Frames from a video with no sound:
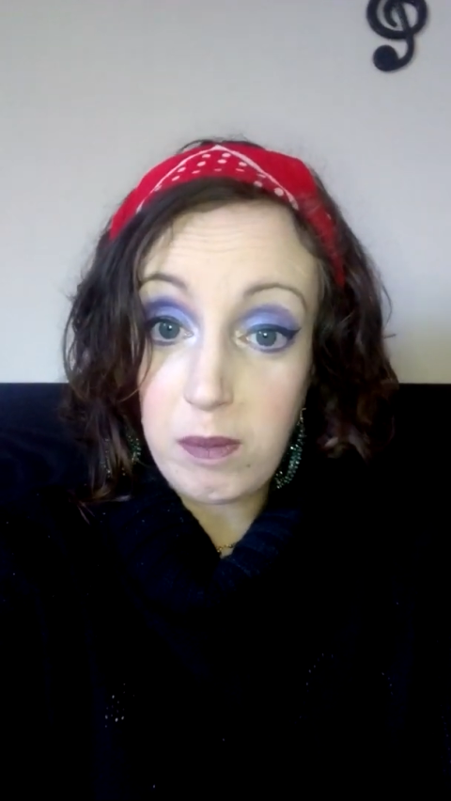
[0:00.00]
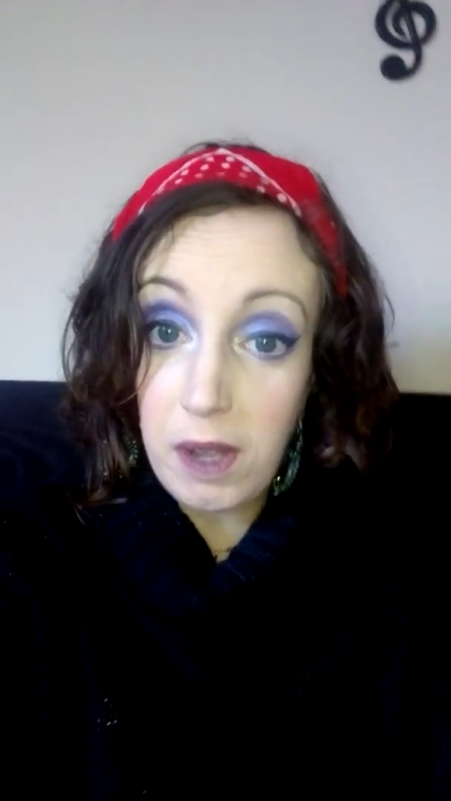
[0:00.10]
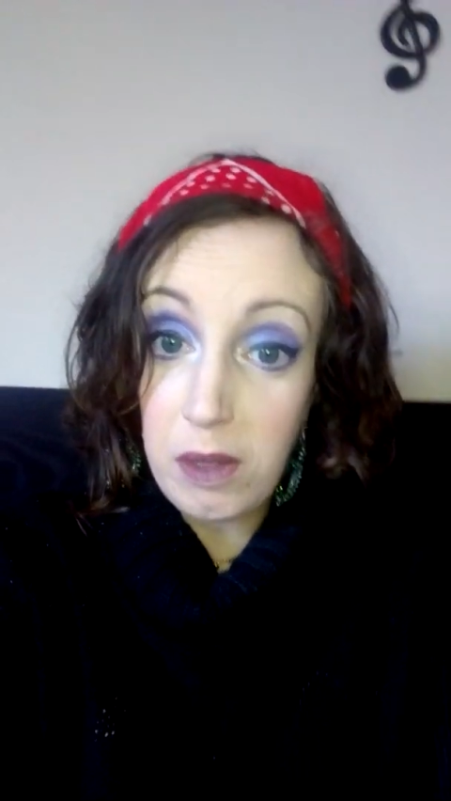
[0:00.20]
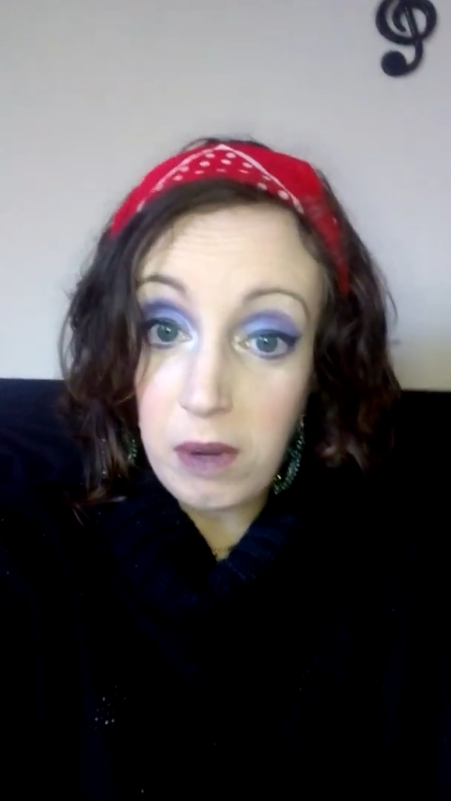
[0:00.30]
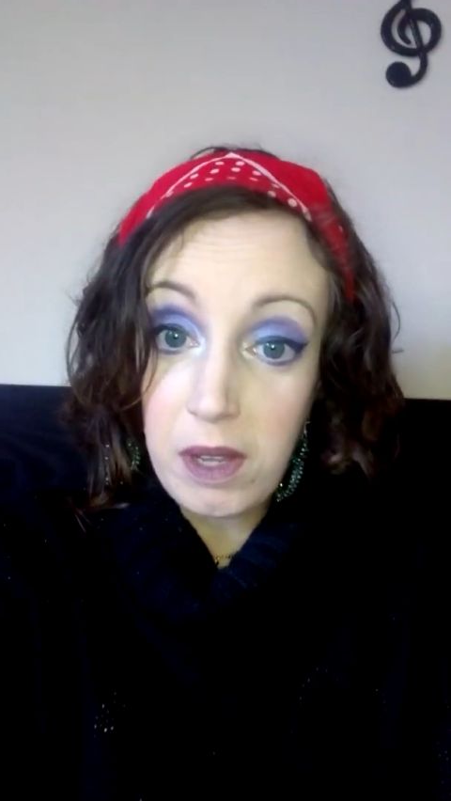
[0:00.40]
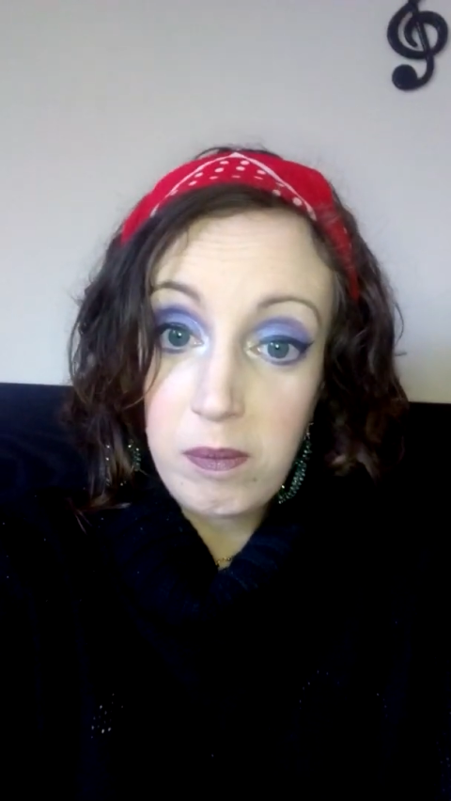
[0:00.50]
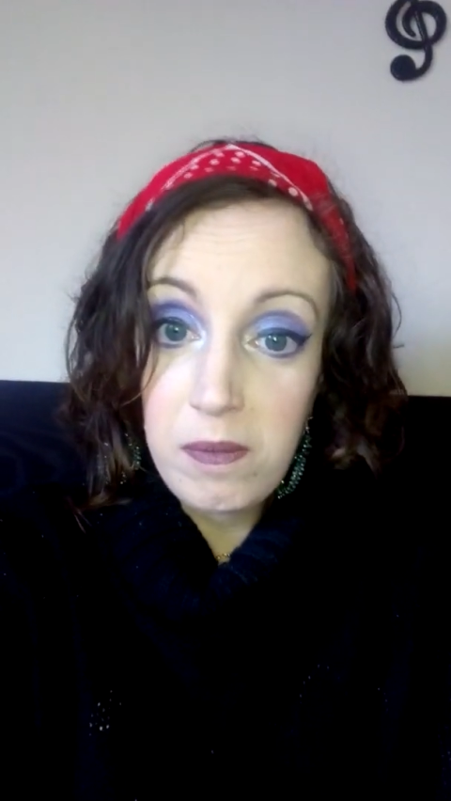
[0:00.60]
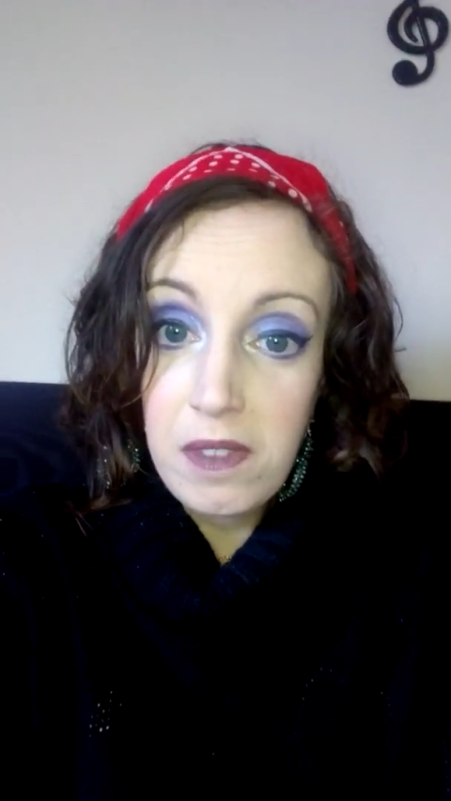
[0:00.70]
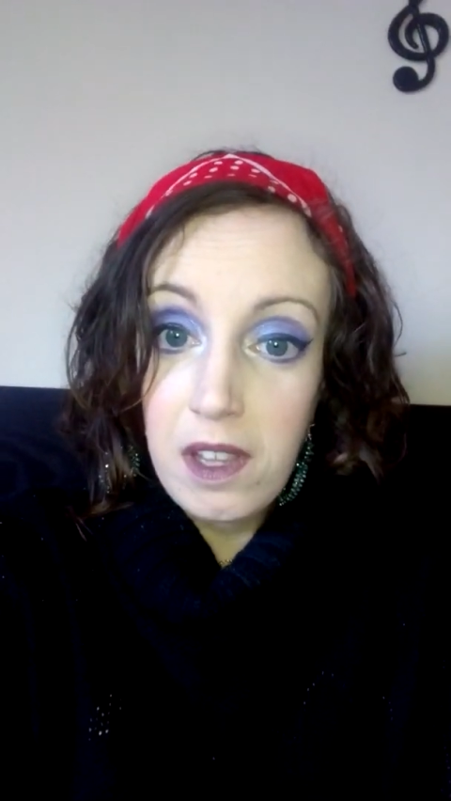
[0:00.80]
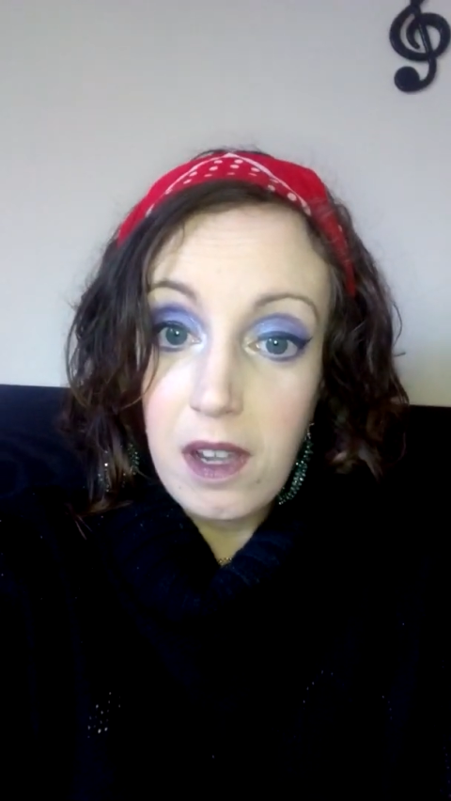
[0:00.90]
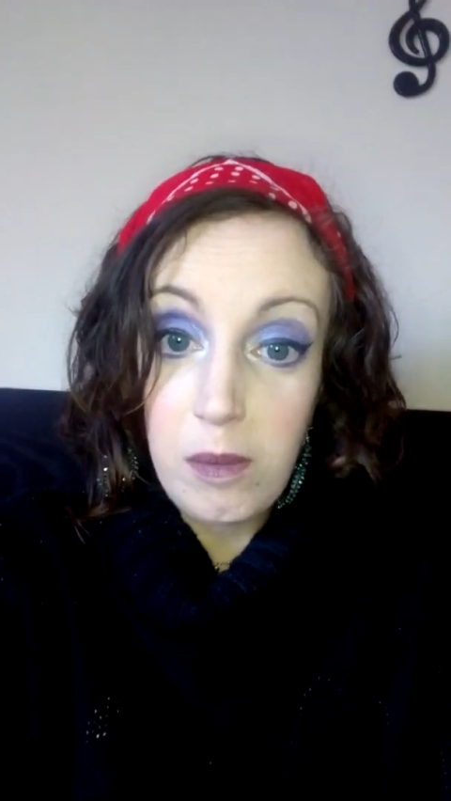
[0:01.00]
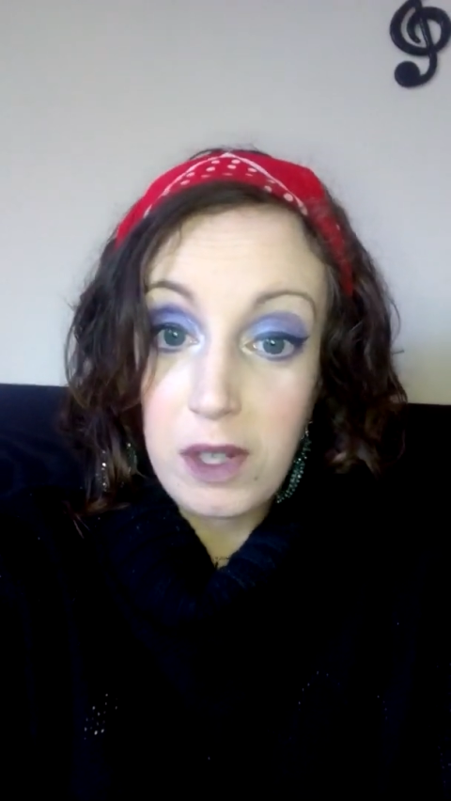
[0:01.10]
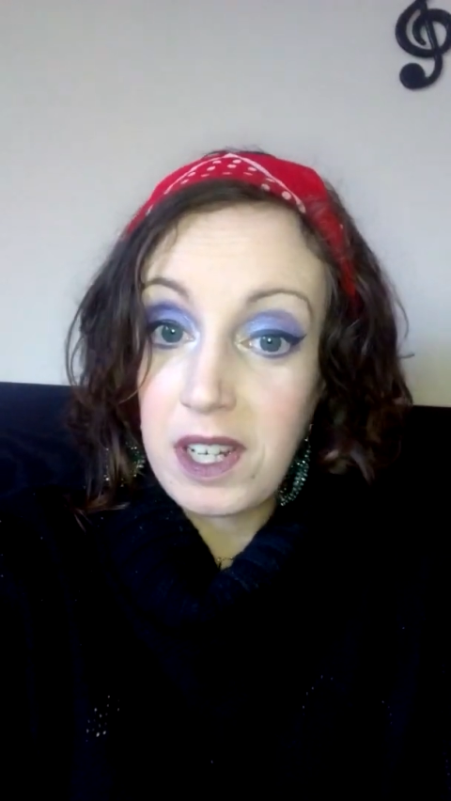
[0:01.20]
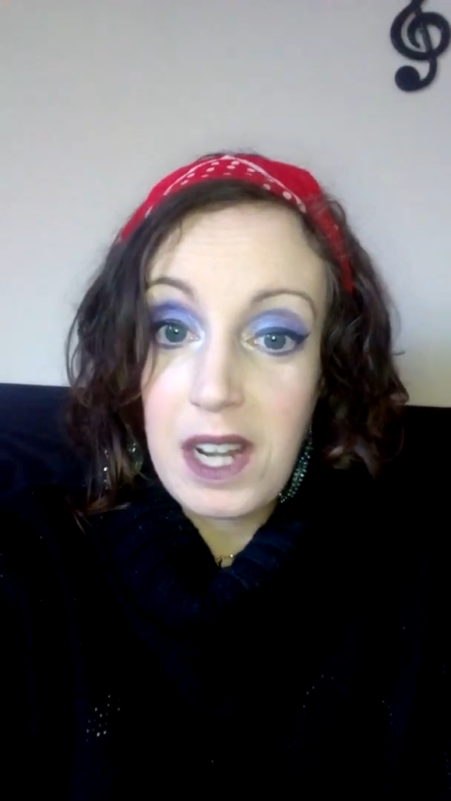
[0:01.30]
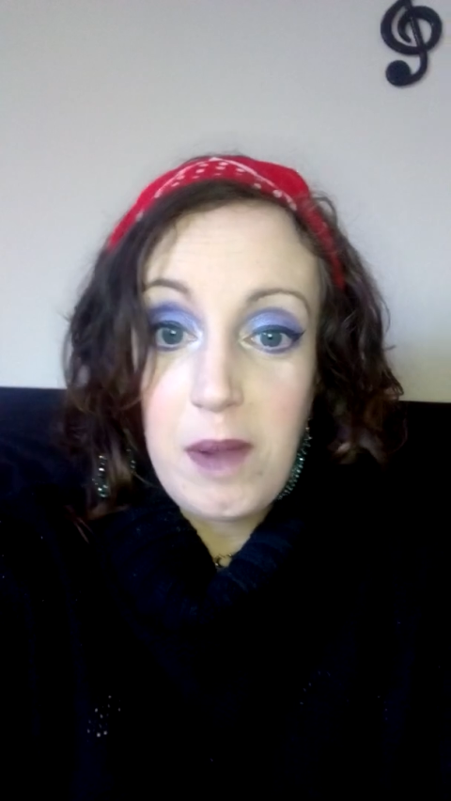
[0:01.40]
by the way. I'm not
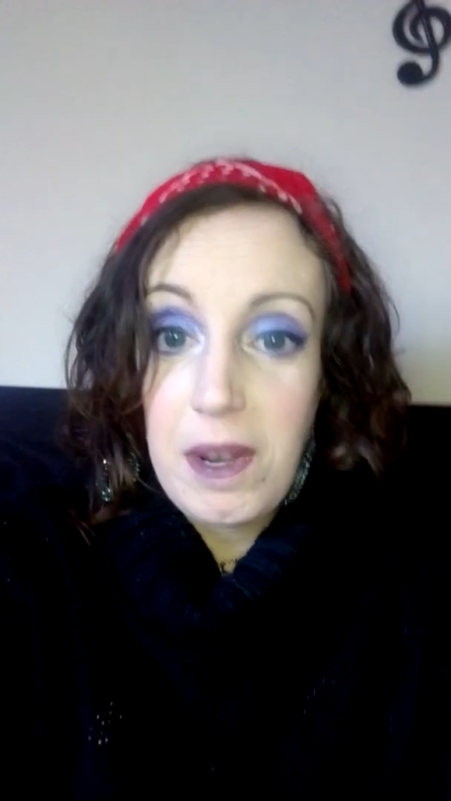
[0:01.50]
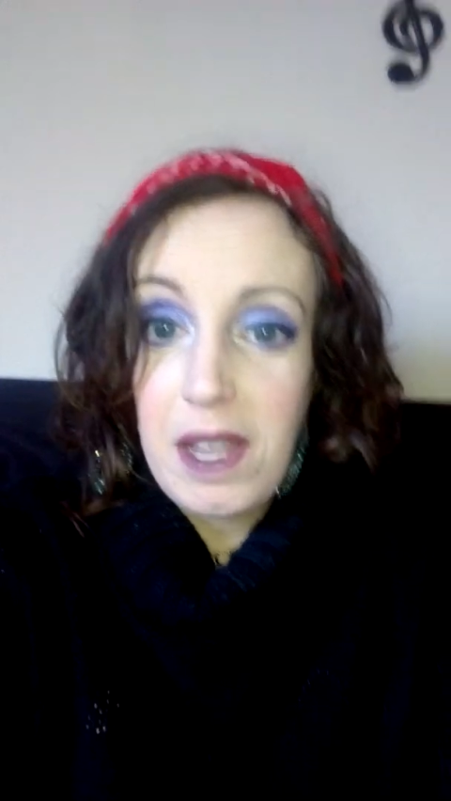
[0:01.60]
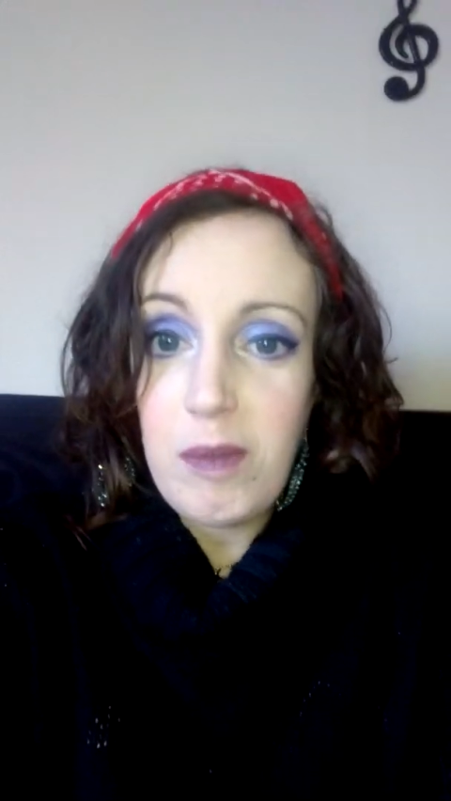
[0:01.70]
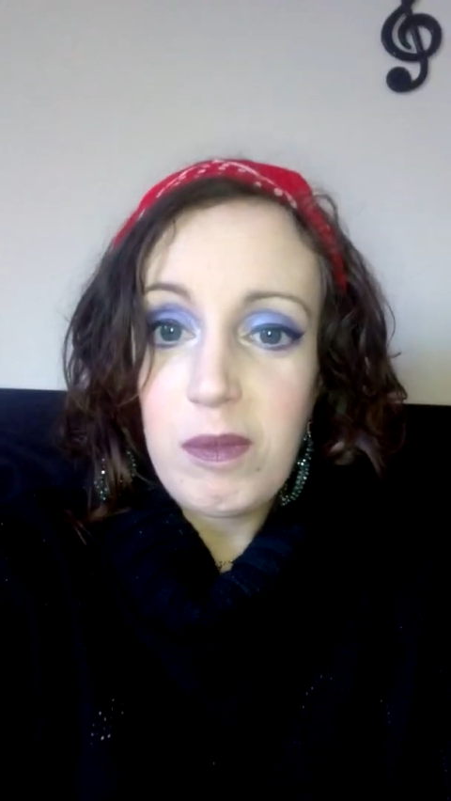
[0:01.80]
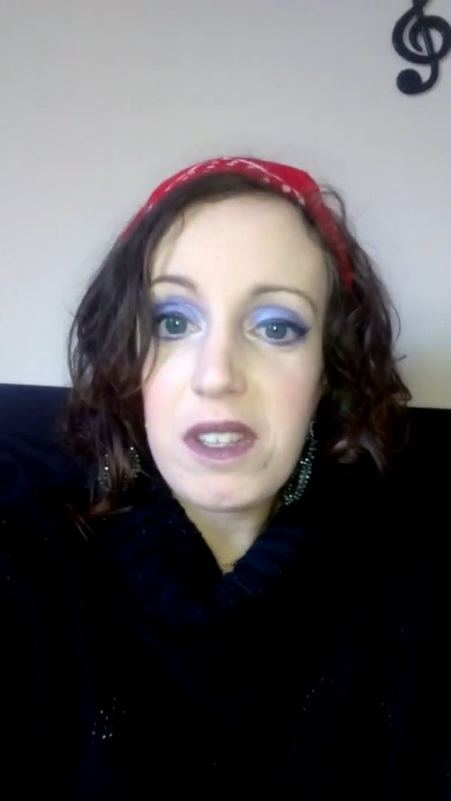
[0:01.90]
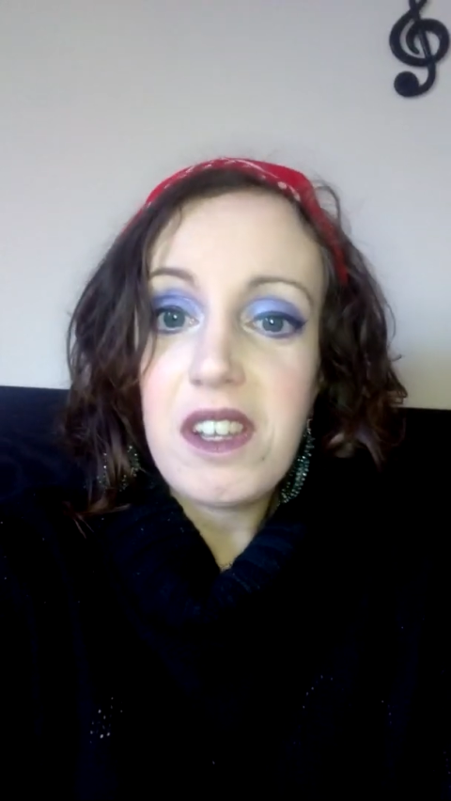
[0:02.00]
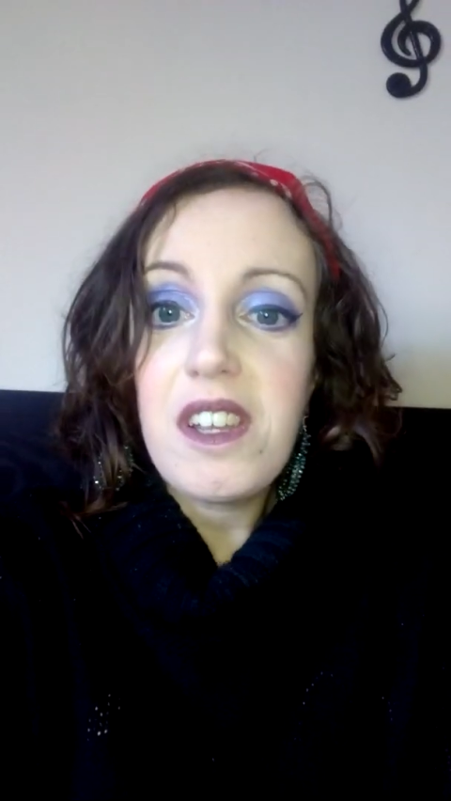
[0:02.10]
going to name names.